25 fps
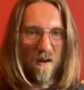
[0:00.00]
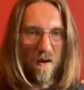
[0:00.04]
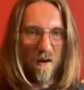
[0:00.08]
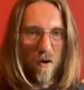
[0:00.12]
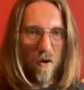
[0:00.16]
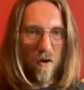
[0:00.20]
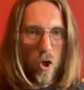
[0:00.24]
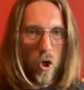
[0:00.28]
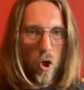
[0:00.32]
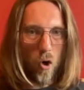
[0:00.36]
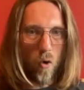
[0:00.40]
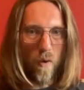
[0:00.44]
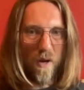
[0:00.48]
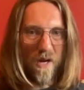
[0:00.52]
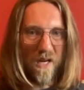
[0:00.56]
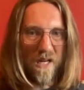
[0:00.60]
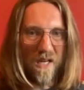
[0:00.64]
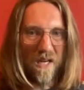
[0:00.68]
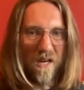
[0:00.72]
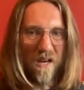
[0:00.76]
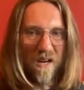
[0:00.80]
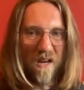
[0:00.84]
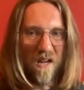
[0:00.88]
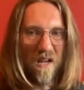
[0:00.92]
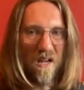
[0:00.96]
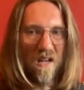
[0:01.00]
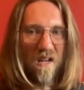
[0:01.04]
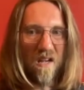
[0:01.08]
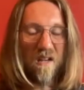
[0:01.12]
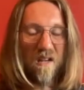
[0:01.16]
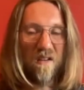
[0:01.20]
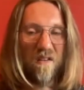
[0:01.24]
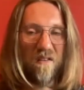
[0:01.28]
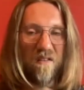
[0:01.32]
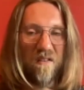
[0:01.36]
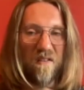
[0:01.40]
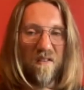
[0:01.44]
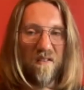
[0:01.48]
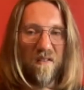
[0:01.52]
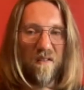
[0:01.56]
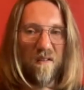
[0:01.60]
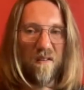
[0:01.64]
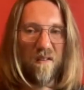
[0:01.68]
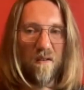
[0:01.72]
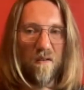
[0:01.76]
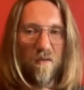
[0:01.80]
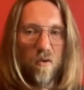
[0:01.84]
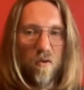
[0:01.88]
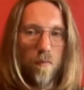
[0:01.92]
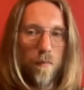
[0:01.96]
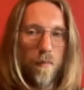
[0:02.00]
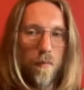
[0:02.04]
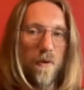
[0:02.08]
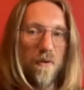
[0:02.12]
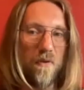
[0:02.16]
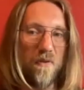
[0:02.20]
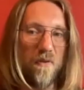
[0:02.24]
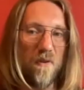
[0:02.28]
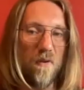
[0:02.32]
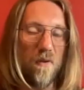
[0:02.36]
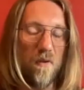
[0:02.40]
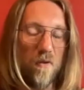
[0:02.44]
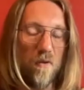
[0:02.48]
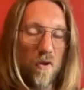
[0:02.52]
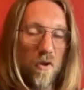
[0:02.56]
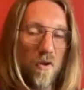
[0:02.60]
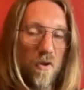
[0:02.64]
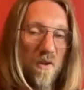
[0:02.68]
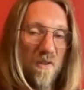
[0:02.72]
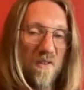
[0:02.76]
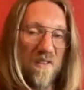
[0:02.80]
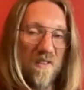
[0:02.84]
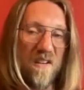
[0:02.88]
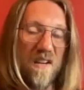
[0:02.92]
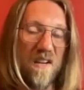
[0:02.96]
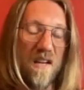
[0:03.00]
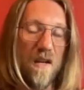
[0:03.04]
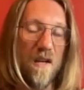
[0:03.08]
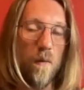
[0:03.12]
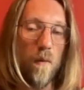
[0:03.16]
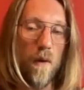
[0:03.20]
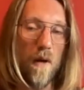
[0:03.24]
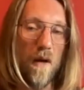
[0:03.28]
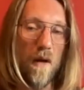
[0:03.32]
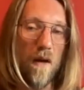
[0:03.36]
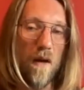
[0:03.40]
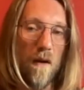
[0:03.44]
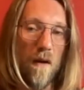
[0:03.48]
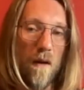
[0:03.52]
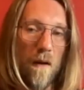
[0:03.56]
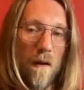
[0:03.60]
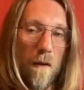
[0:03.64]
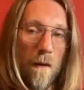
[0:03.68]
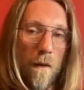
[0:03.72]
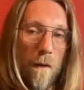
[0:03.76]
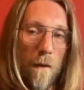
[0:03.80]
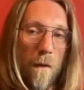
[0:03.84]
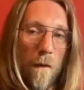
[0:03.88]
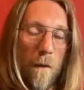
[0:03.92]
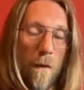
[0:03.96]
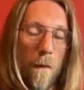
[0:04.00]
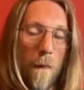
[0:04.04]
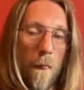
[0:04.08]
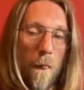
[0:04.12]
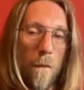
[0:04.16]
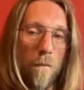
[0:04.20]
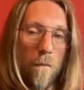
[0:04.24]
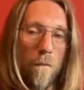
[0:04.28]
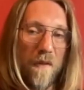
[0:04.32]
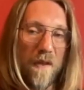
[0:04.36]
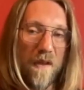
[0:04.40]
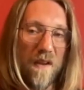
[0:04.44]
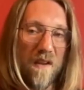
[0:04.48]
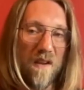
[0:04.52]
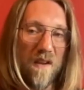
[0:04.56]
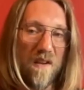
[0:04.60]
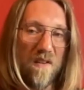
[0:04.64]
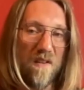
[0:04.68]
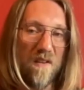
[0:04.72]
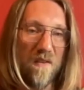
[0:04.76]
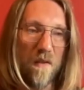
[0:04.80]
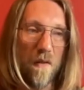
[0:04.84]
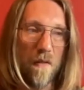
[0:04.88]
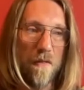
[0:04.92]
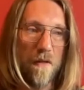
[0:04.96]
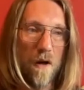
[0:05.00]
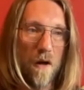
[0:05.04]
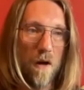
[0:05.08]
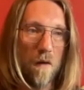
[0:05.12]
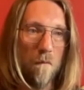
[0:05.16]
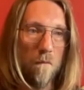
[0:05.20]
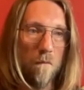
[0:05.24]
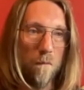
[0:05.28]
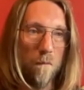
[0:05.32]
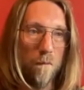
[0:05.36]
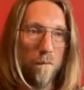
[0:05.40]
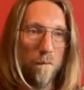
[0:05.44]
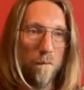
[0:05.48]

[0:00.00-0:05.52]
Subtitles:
knowing is the person, you could say anyway, is the,